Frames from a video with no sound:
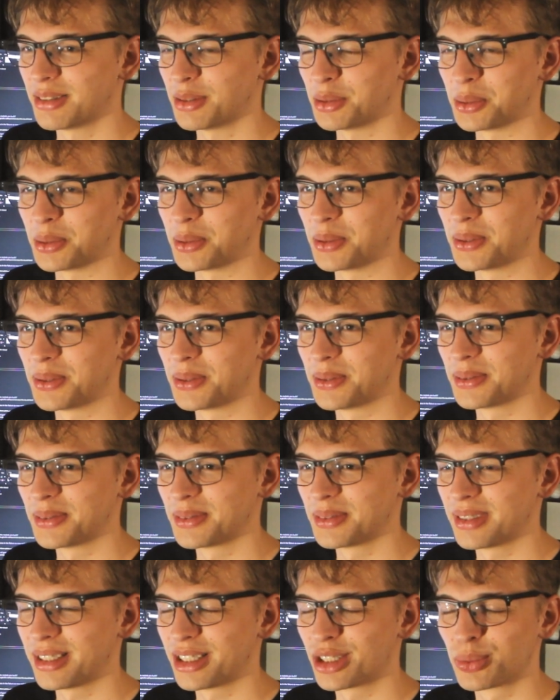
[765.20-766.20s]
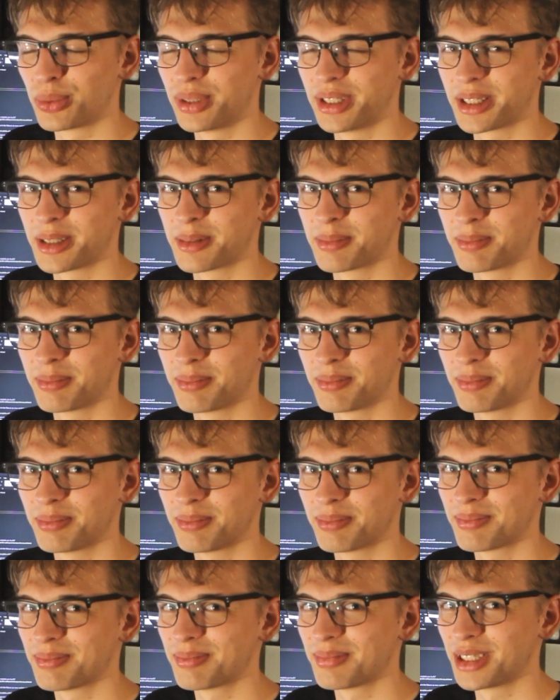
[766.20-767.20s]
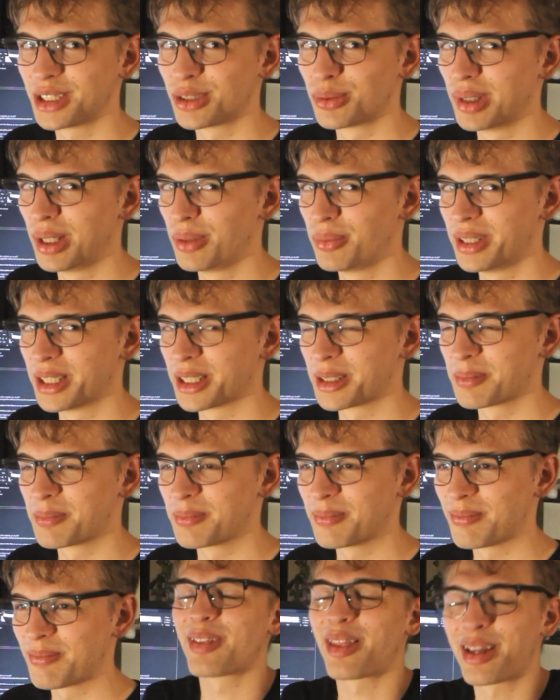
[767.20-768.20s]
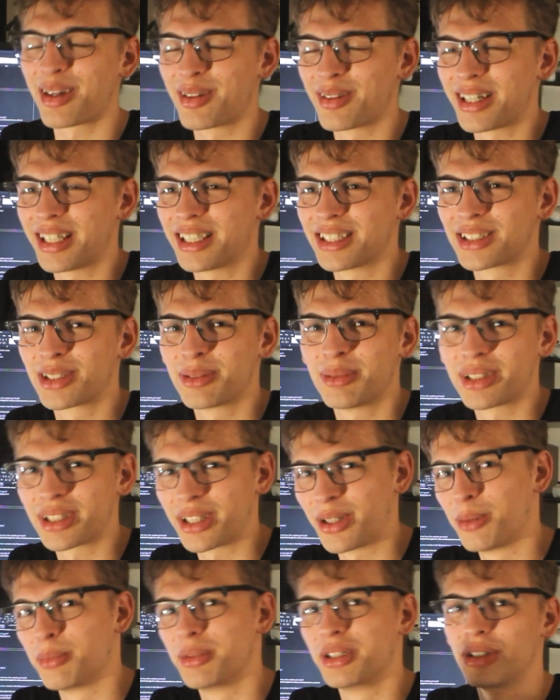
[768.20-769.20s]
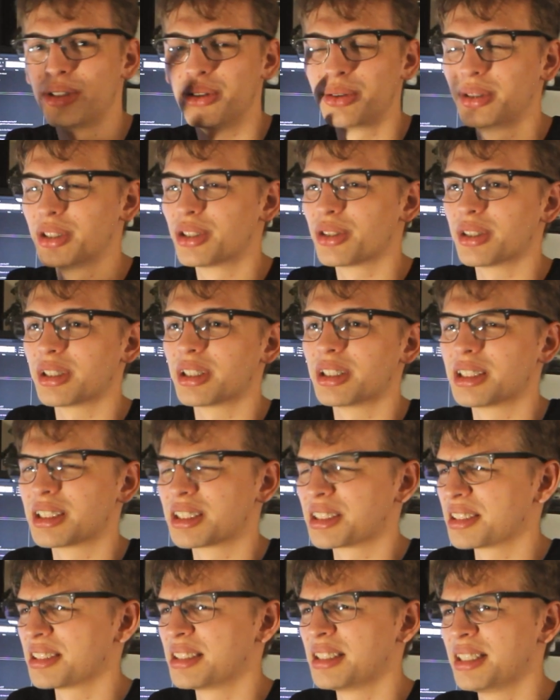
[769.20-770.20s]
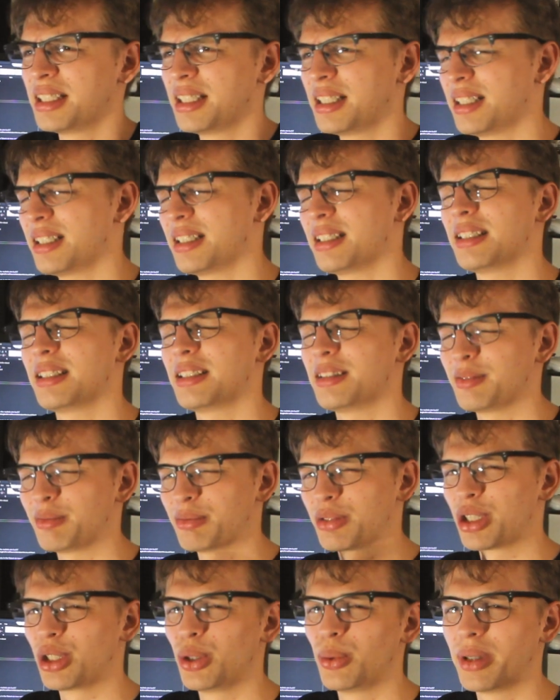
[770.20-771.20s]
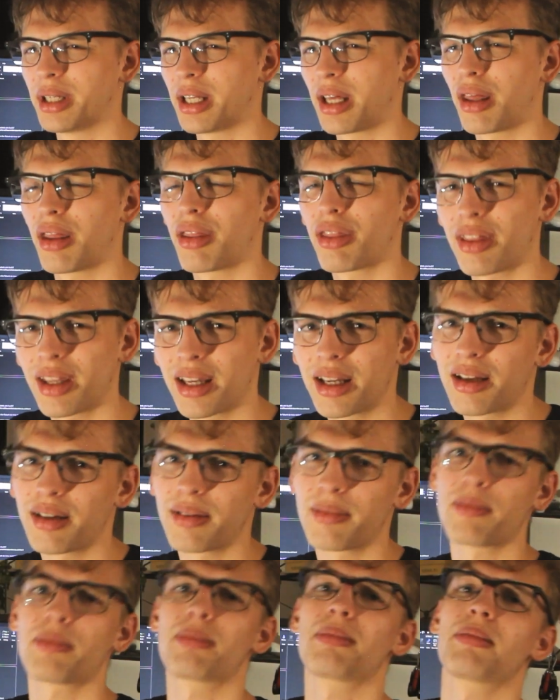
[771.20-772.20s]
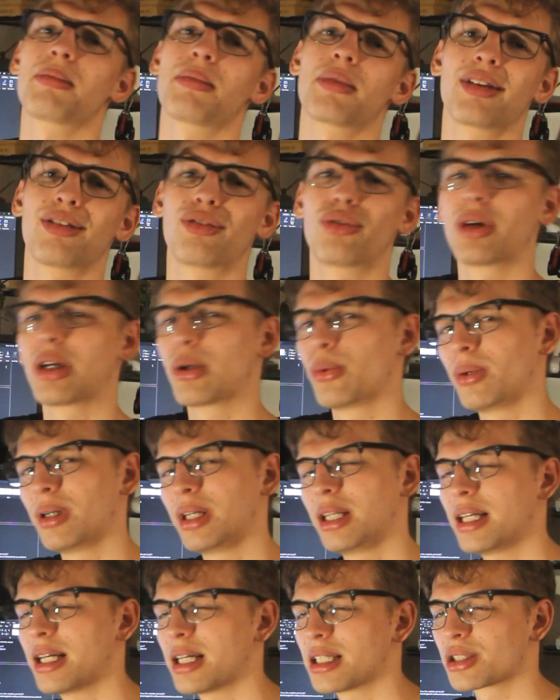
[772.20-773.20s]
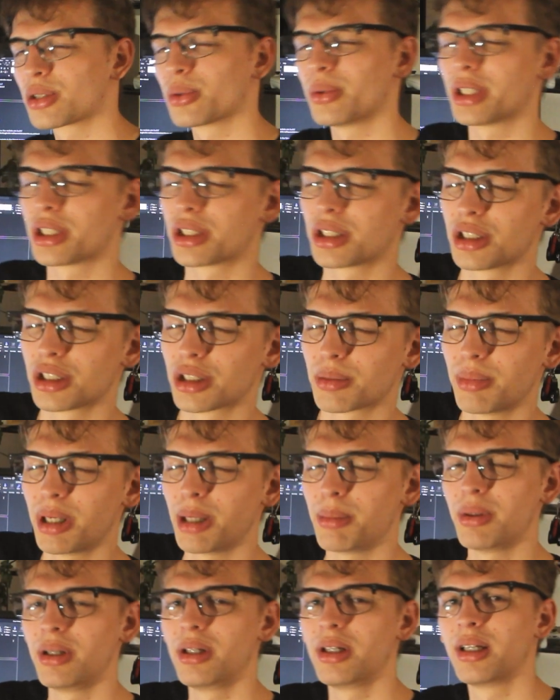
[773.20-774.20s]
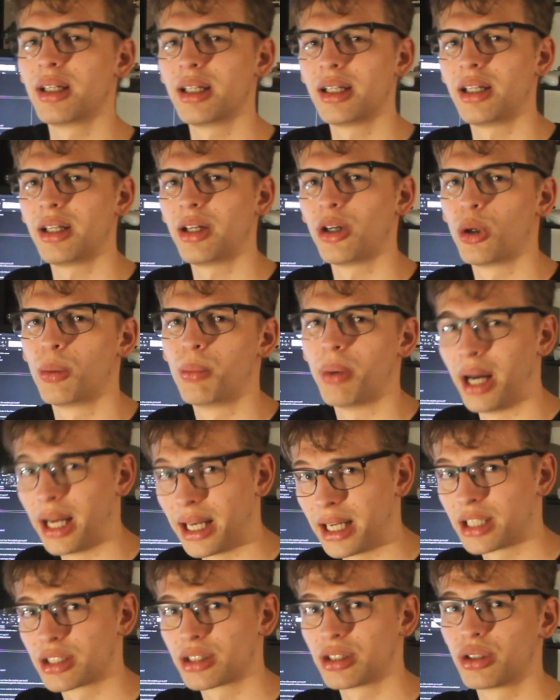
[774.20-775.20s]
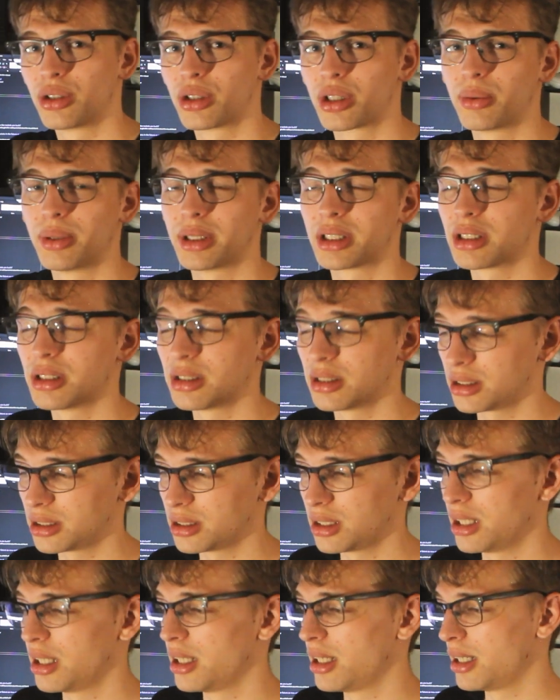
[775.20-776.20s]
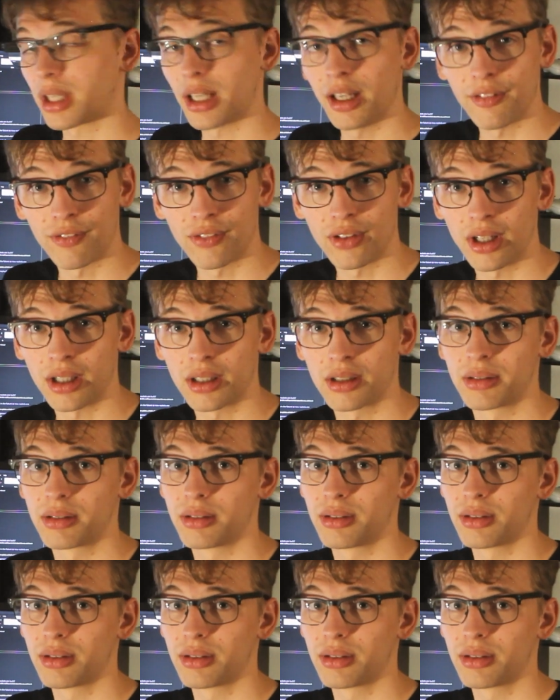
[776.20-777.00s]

Oh, it's weird. It's really weird. Thank you guys so much. I hope that you enjoyed this Q&A thing. Frequently asked questions, maybe. I hope I answered your questions. If not,